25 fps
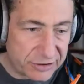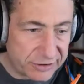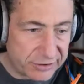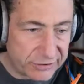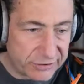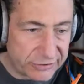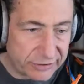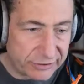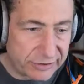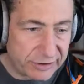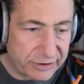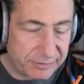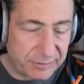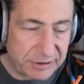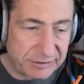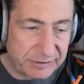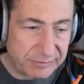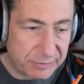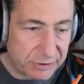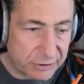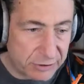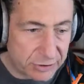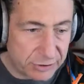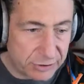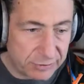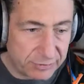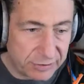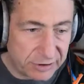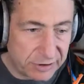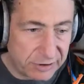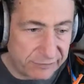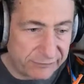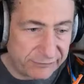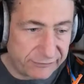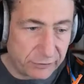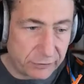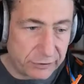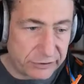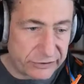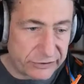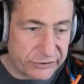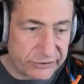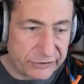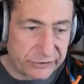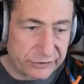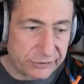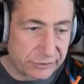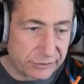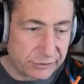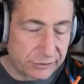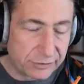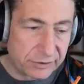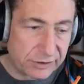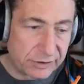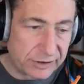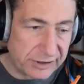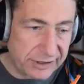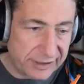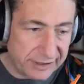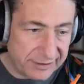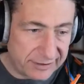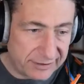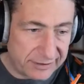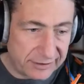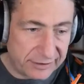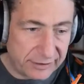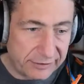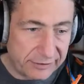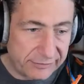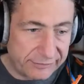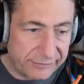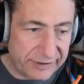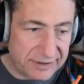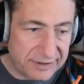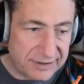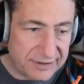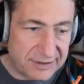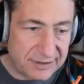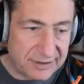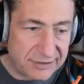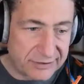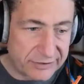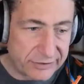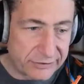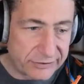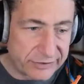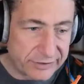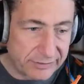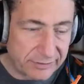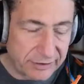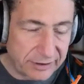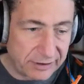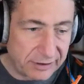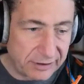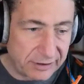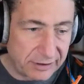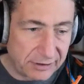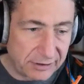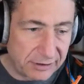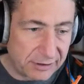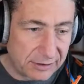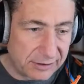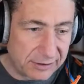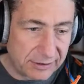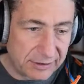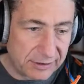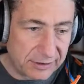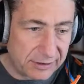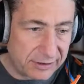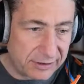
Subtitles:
so that people should be forced to get their vaccines or something in that